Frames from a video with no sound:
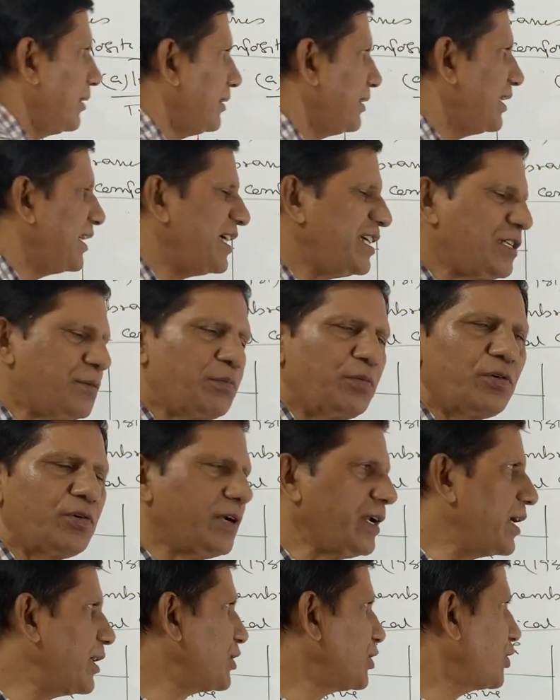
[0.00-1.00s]
these
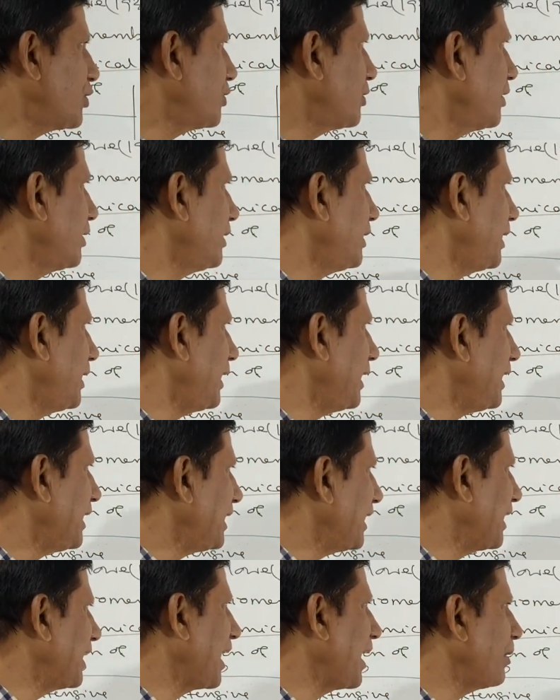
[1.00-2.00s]
proteins, the
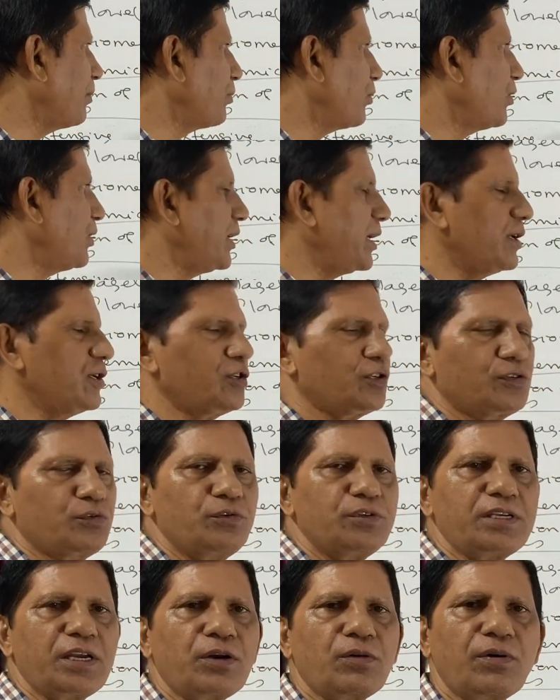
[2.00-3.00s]
integral proteins,
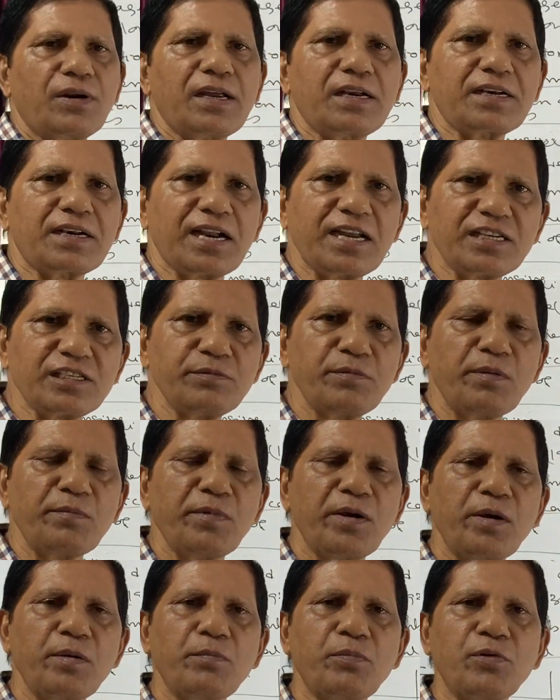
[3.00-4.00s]
which are known as
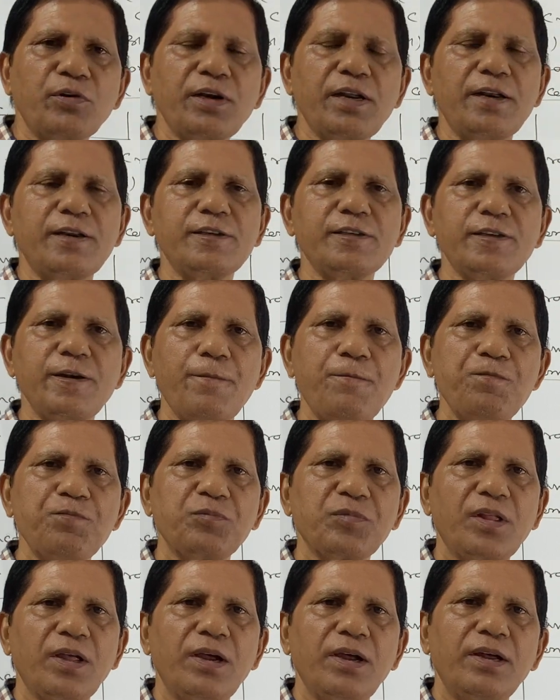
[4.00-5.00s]
transmembrane proteins,
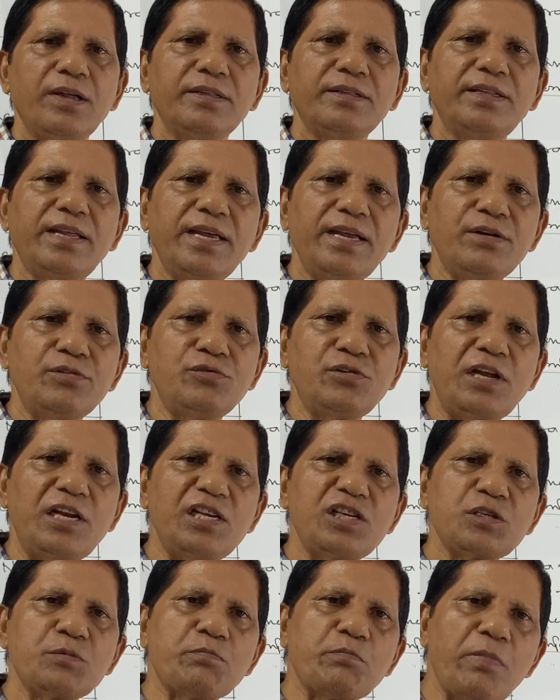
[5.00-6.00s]
they usually
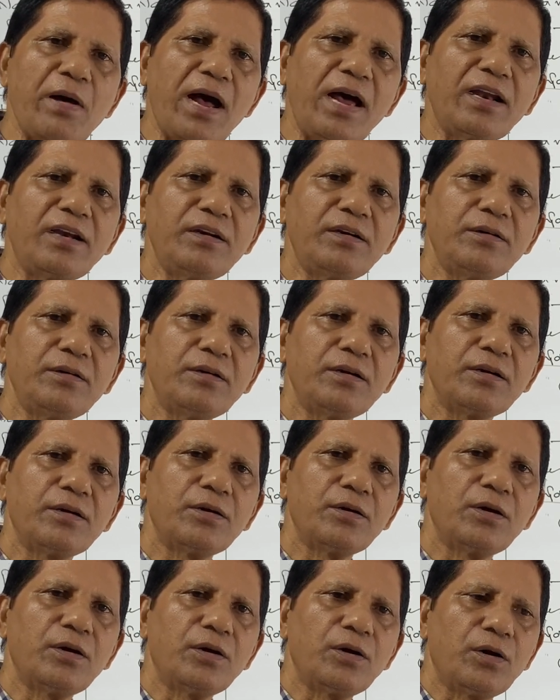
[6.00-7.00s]
span
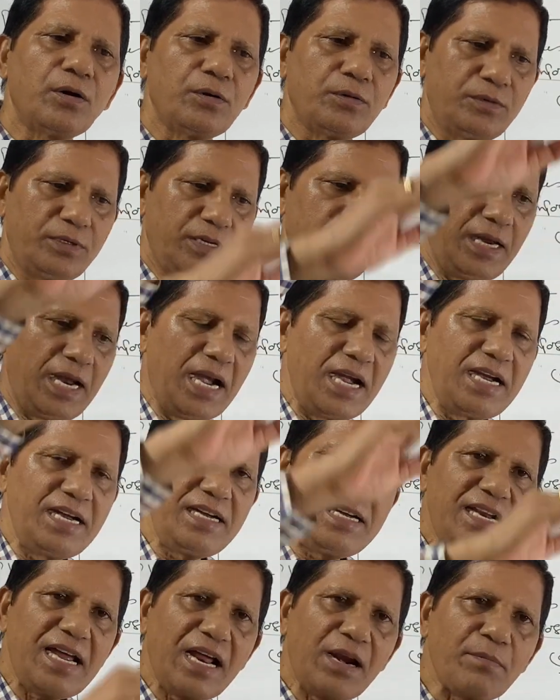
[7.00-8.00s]
the
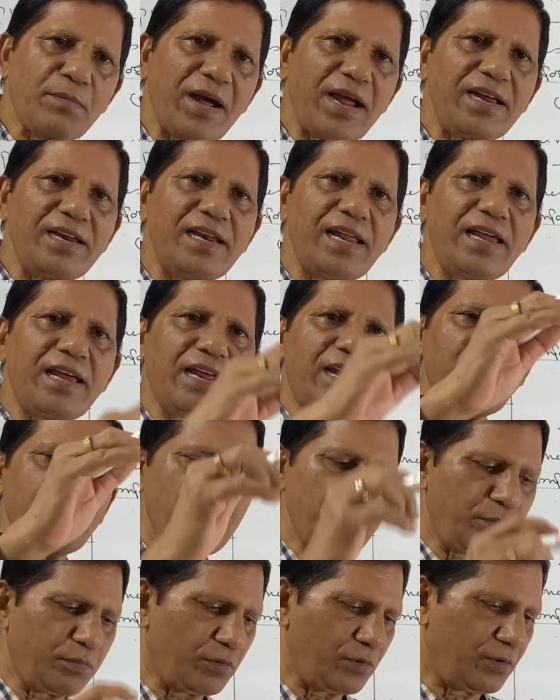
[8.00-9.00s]
entire bilayer of
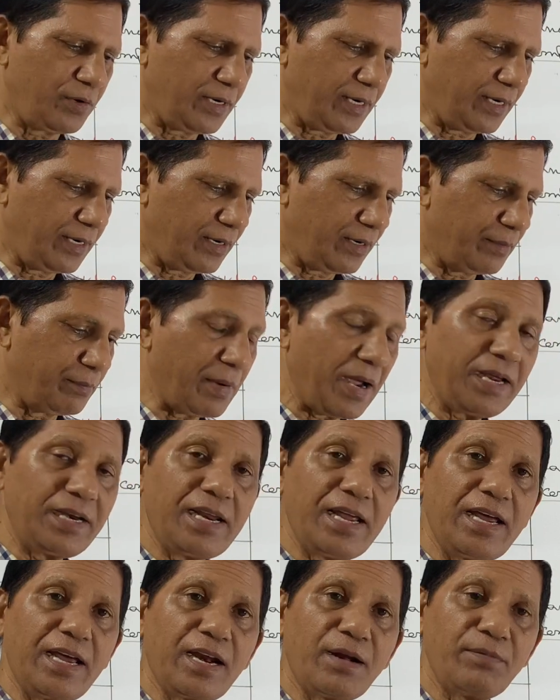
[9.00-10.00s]
a protein,
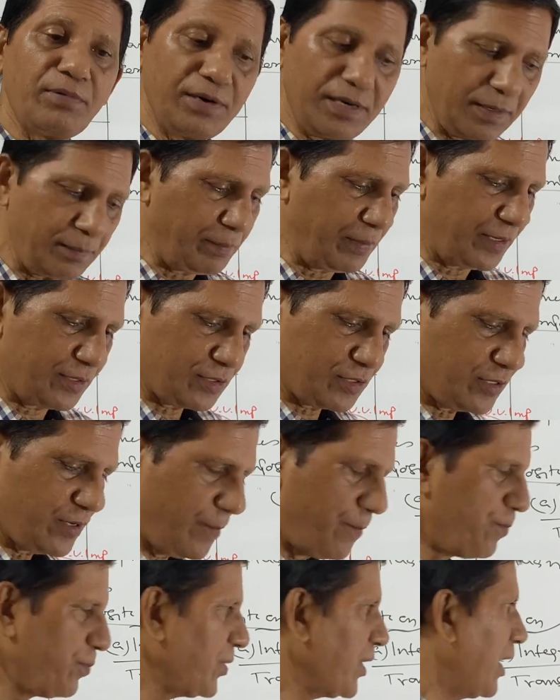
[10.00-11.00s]
bilayer of lipids.
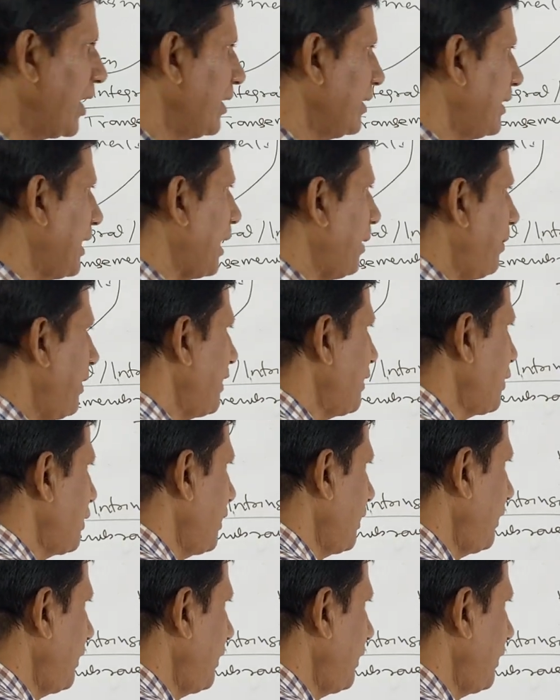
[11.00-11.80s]
That means